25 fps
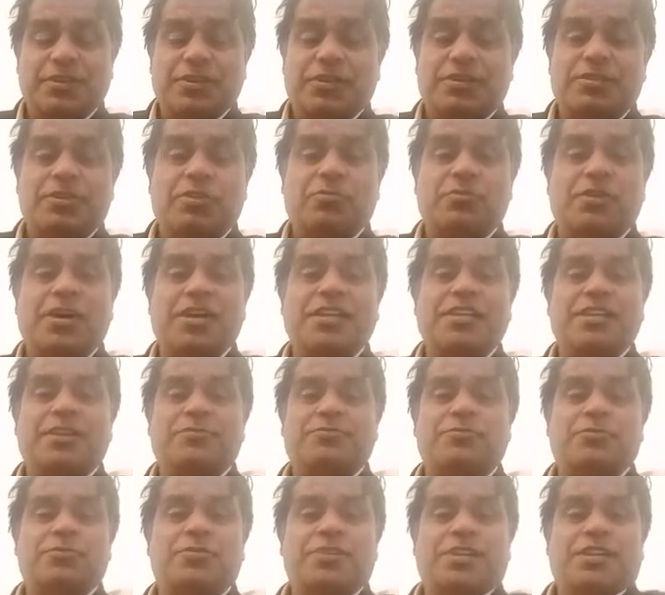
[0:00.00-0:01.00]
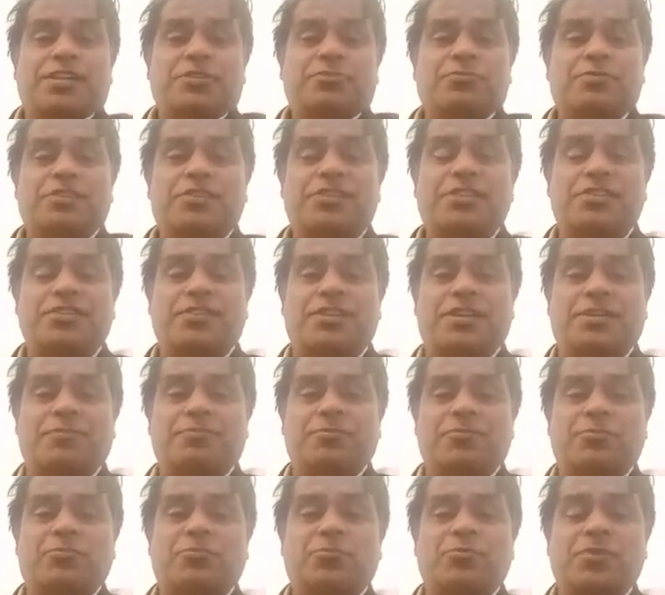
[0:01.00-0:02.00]
Now I have to tell you in this
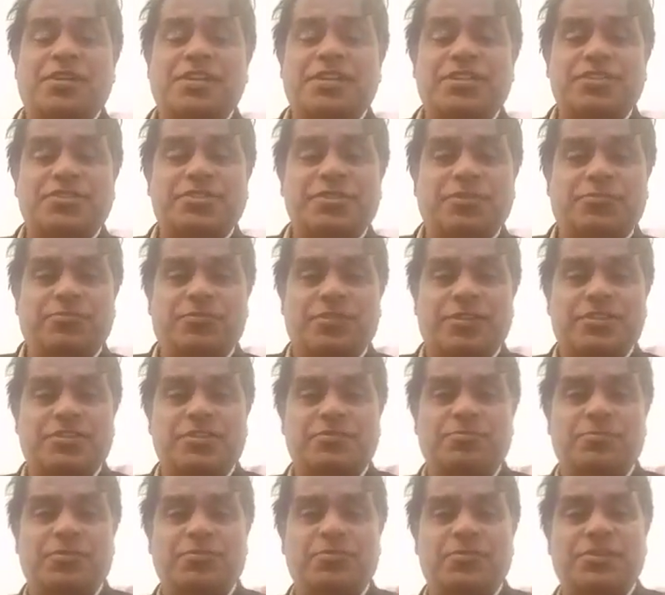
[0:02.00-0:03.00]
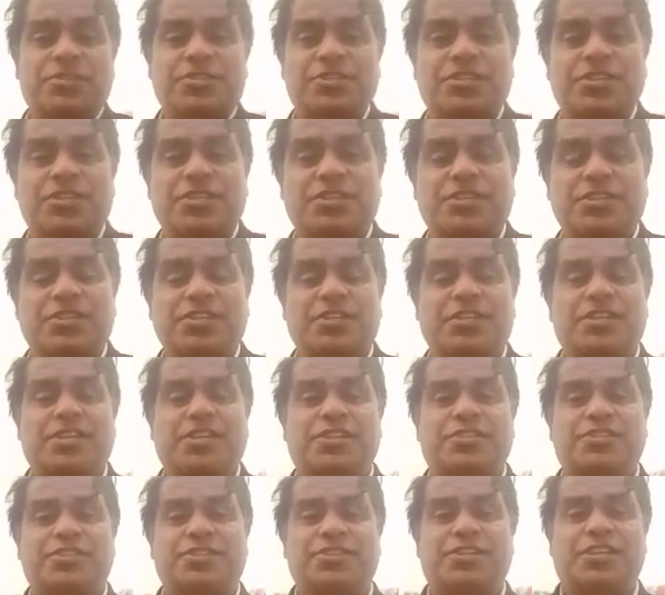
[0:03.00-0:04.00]
clip what is difference between GTE
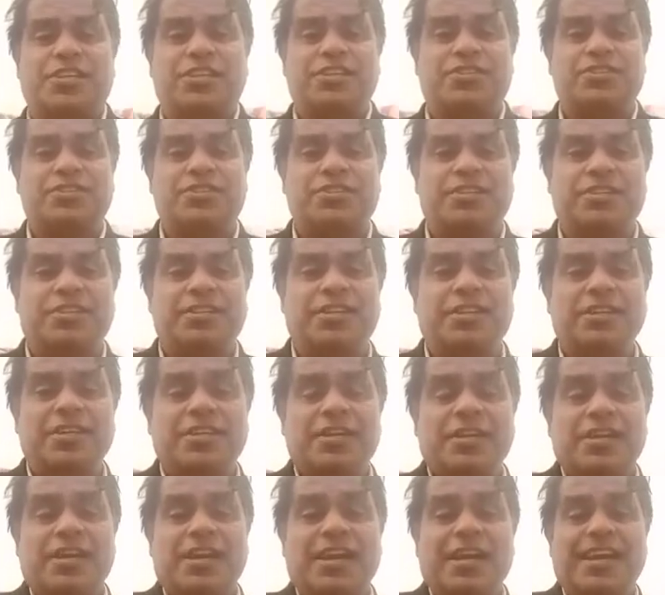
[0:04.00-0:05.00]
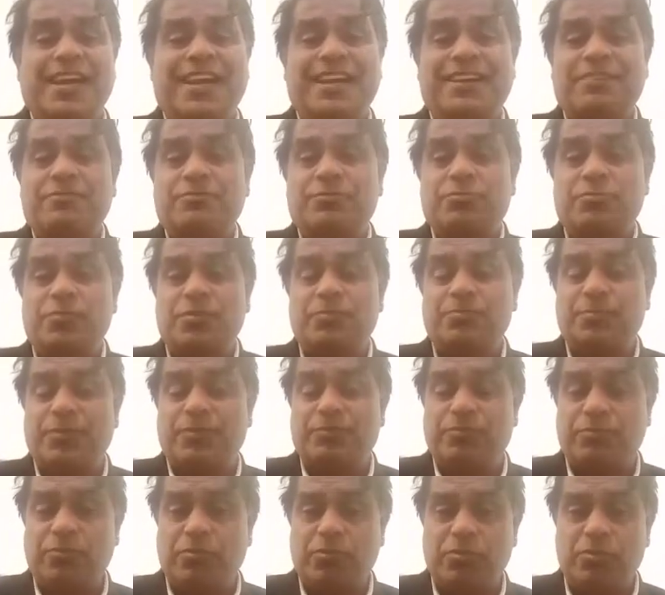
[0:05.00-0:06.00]
and GST, and
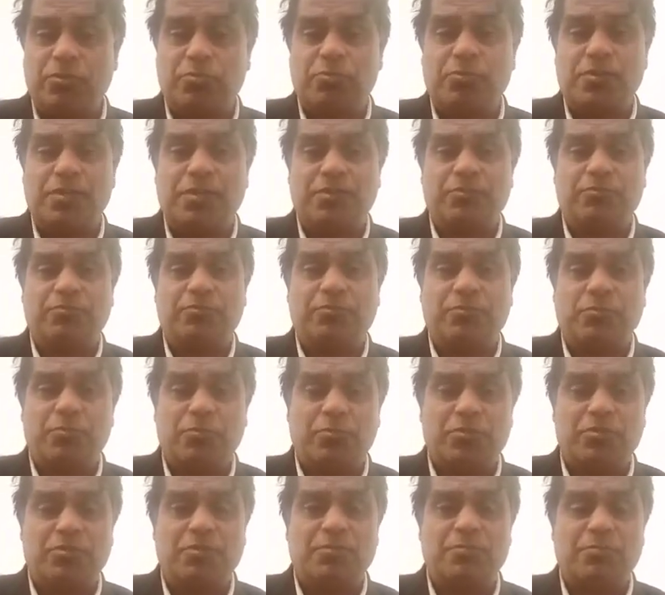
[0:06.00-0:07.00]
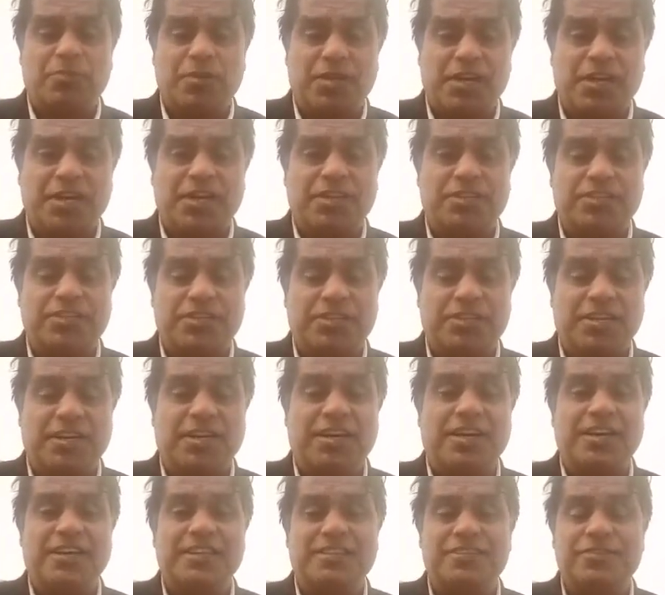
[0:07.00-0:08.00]
before 24th March
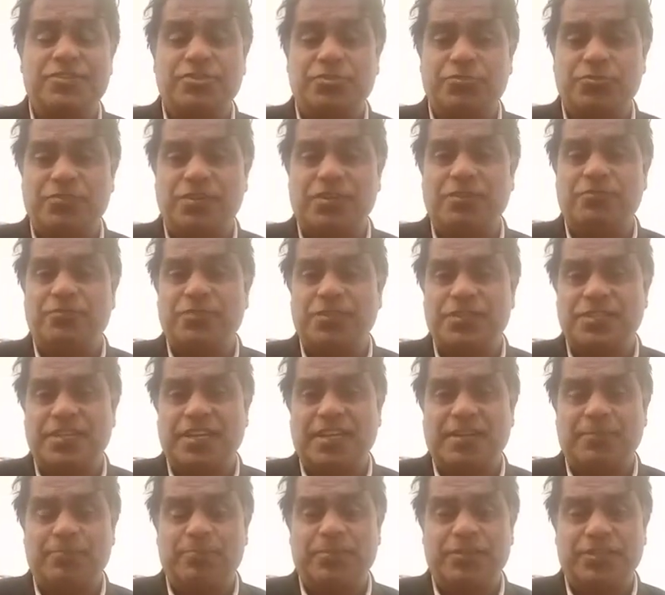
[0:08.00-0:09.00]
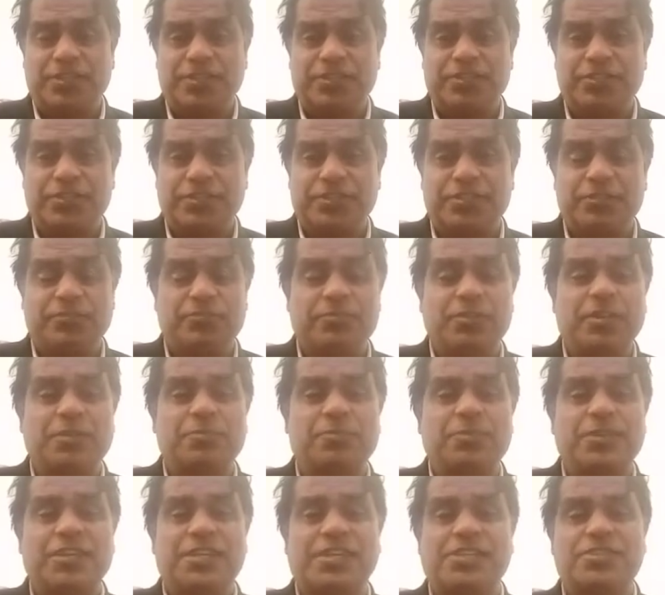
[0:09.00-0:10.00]
all student visa applications will
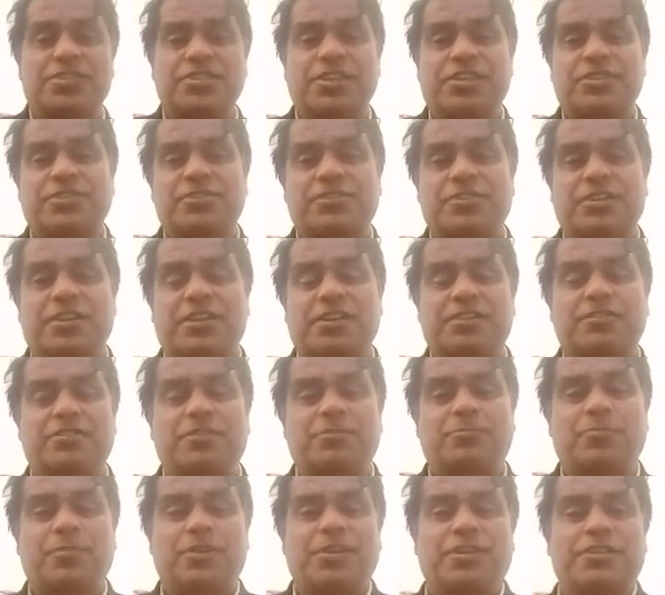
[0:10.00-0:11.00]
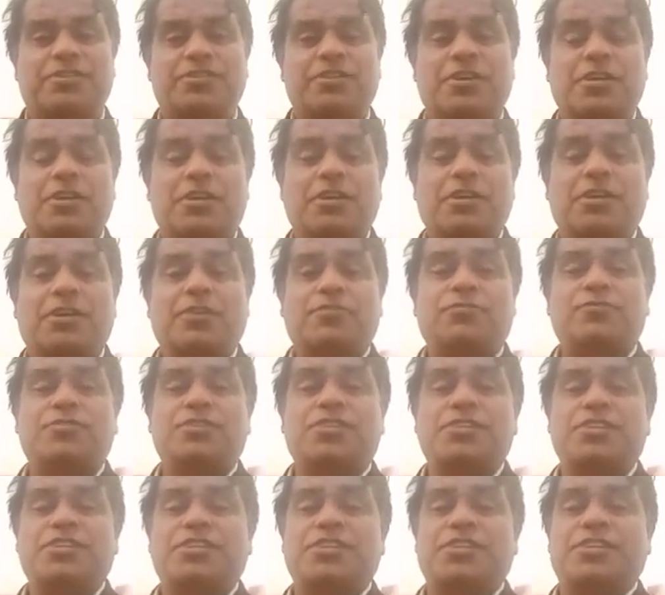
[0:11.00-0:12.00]
be assessed on the basis of
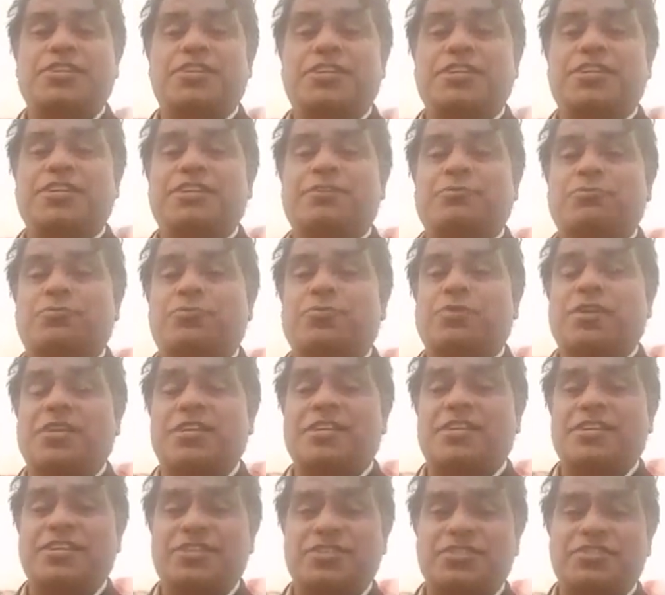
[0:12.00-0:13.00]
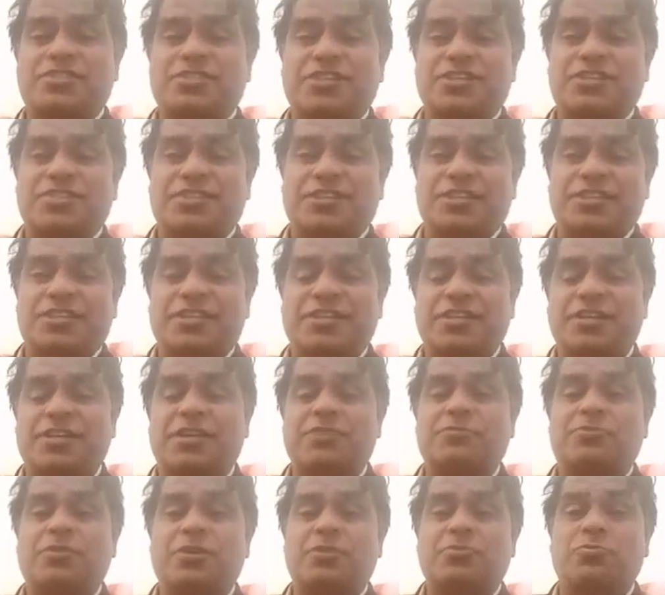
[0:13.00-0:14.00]
GTE. What is GTE
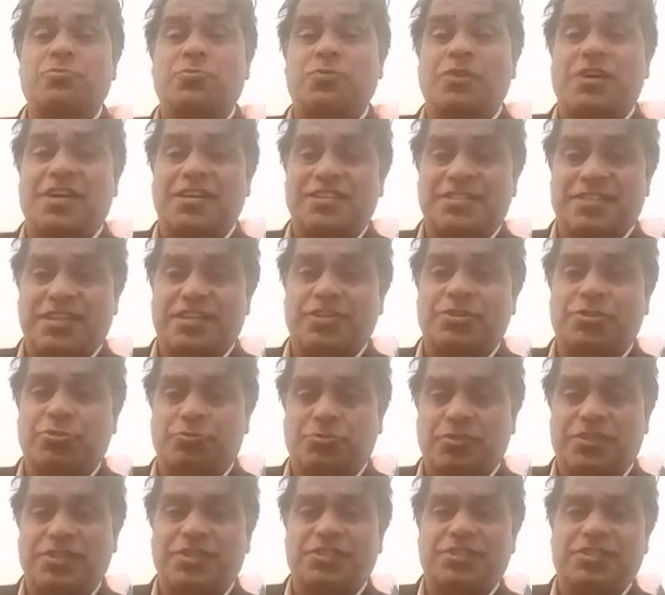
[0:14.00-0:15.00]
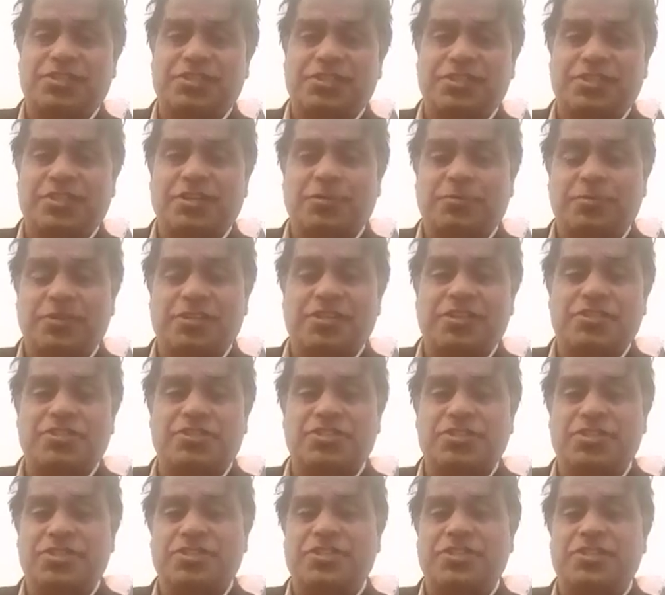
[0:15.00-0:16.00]
and what was actually GTE, because
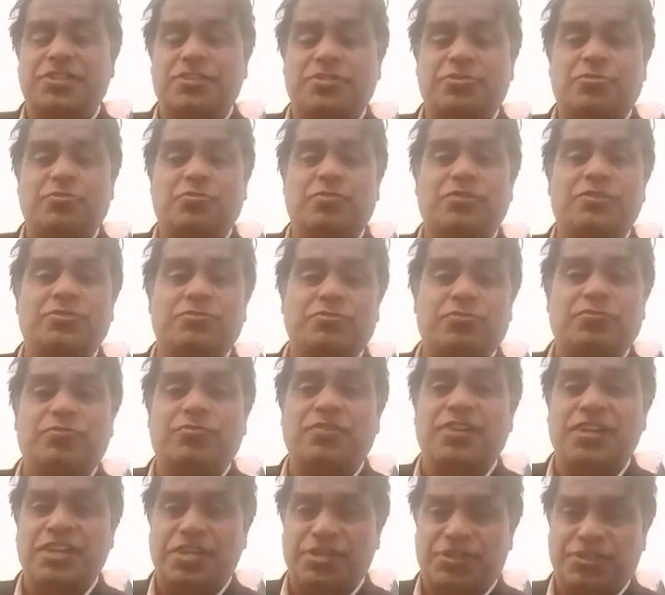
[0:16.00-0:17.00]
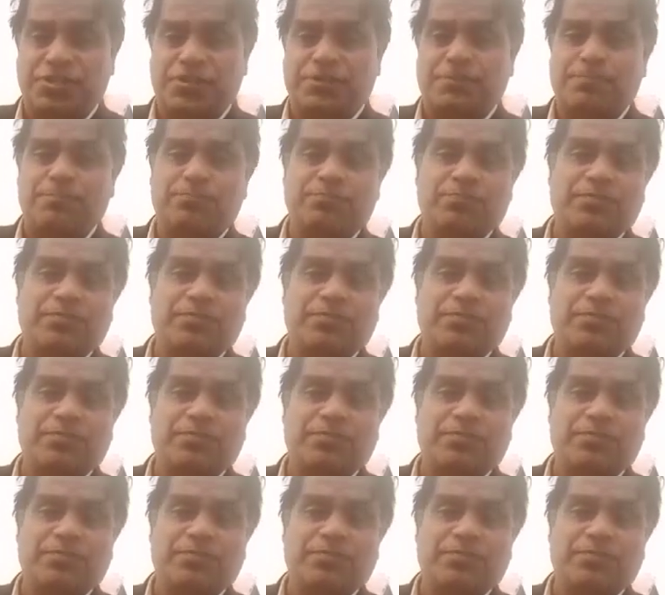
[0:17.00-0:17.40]
GTE is going to finish.